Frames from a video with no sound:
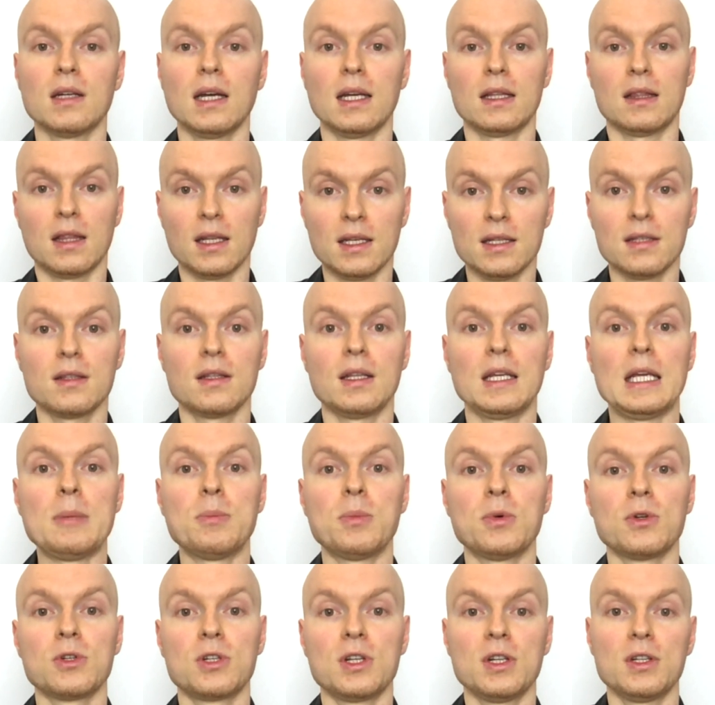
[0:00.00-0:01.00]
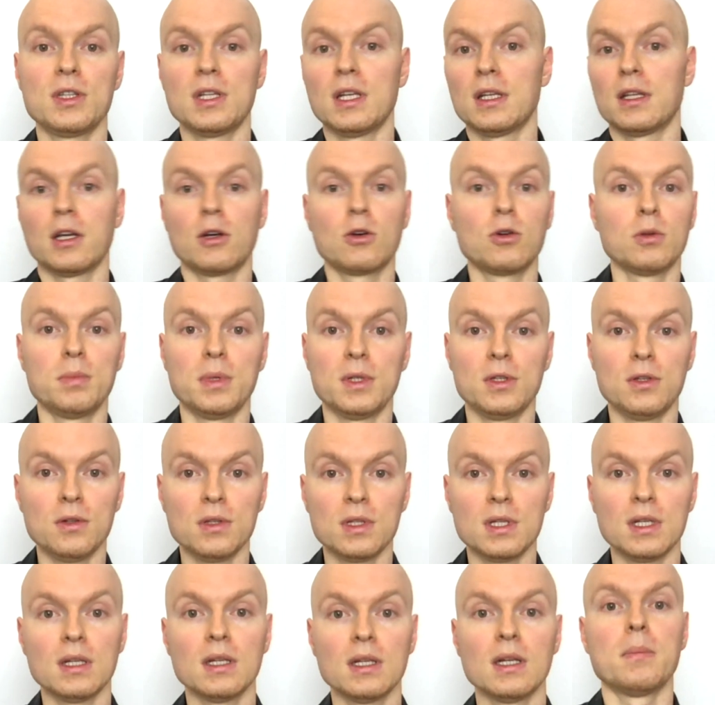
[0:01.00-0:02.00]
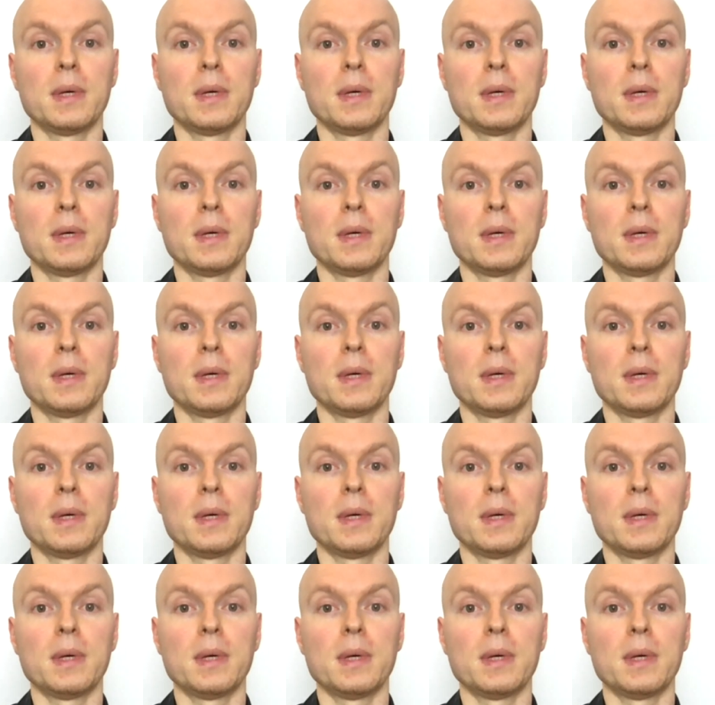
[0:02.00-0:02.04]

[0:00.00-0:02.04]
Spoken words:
at least import GST, there could be duty,